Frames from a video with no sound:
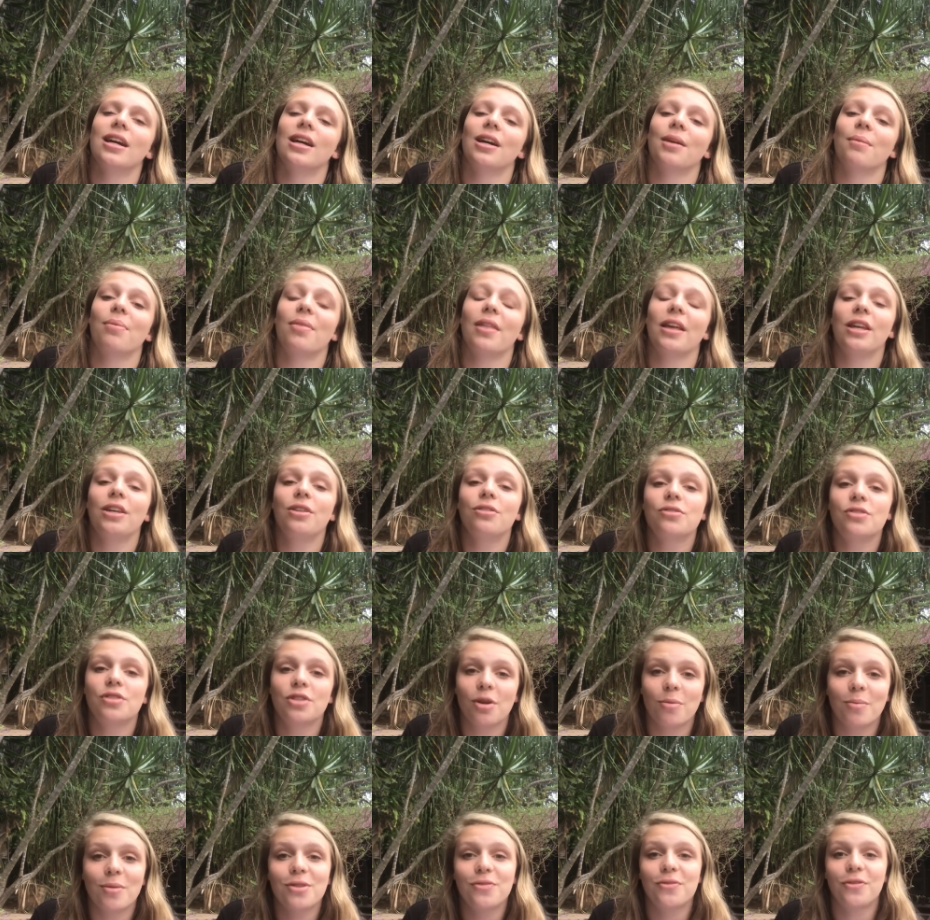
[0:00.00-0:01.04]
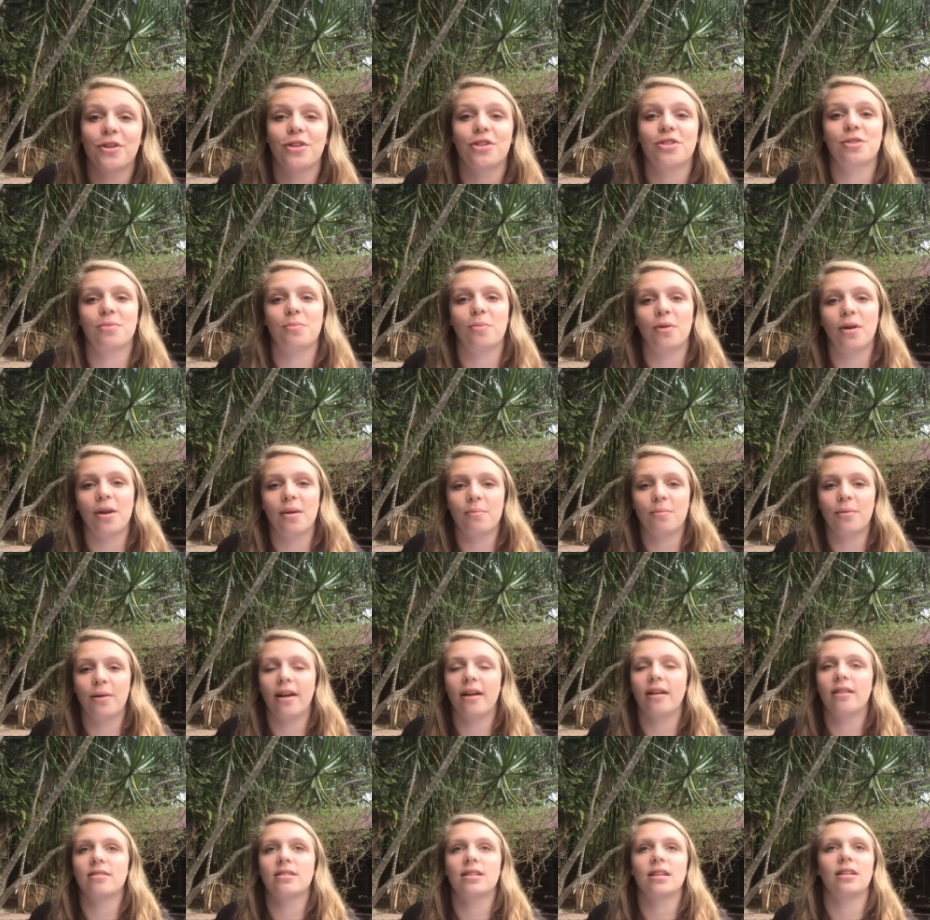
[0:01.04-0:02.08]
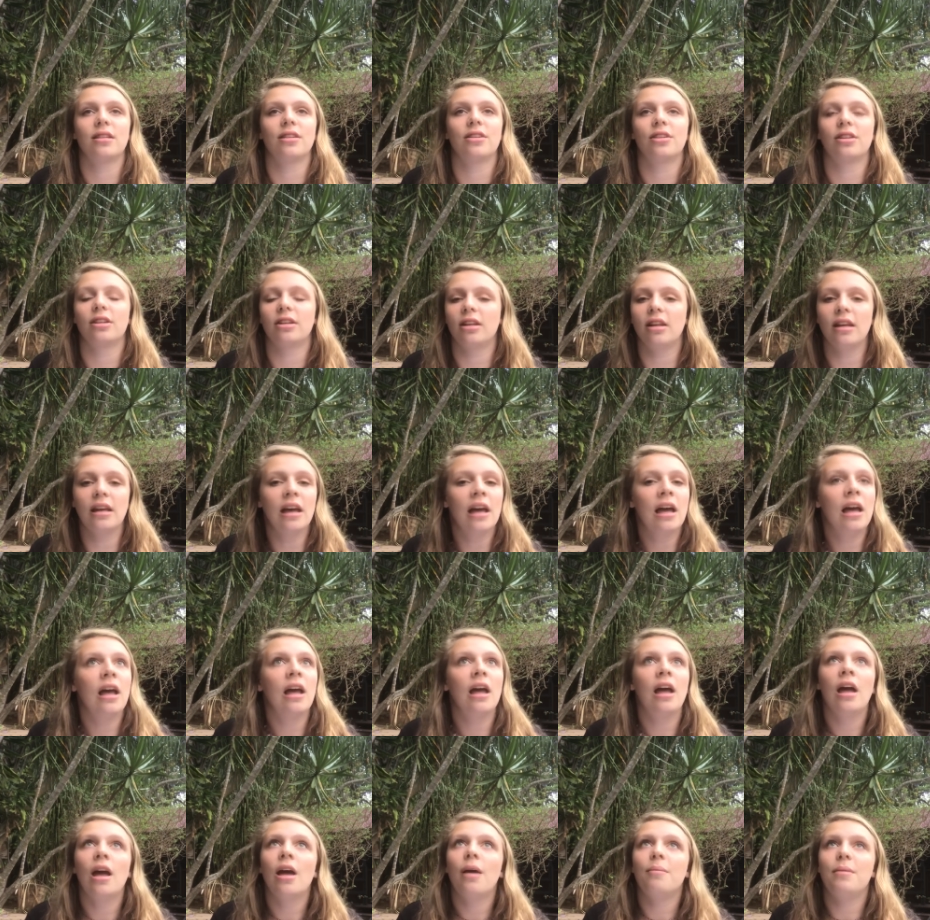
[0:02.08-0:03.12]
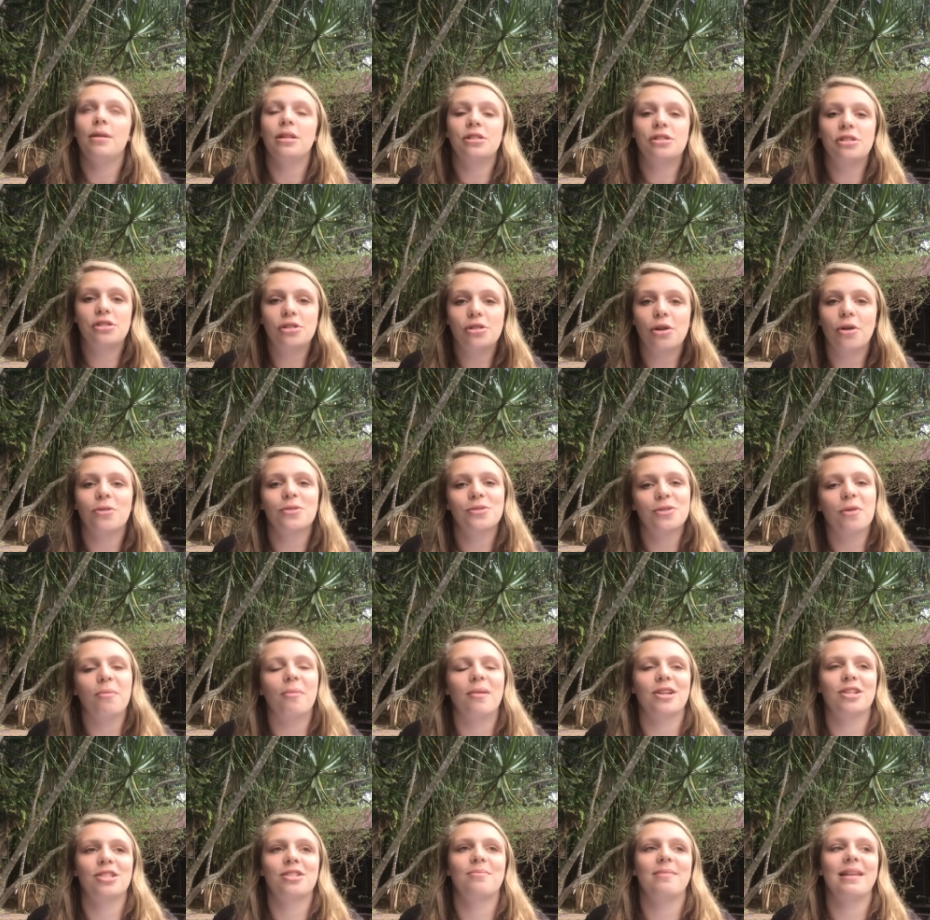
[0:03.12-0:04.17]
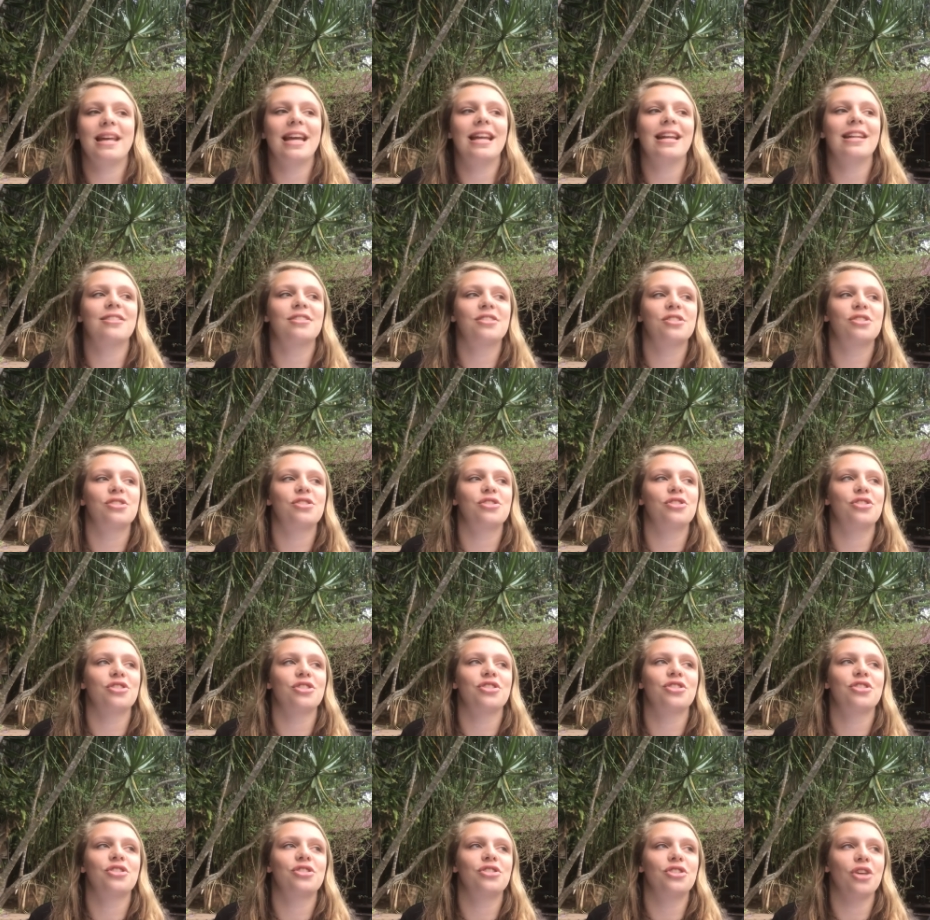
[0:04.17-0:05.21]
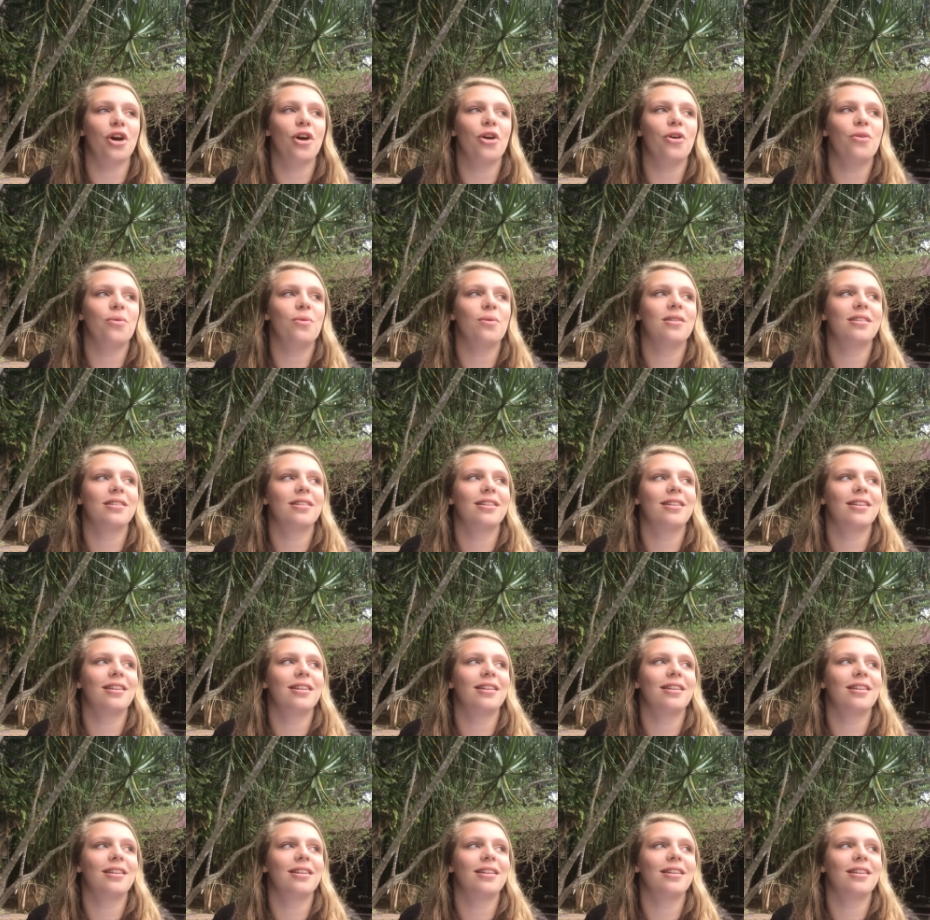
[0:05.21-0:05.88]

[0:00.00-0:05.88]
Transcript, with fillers: Um, thank you so much for your support and prayers. It literally means so, so much to me and it's just so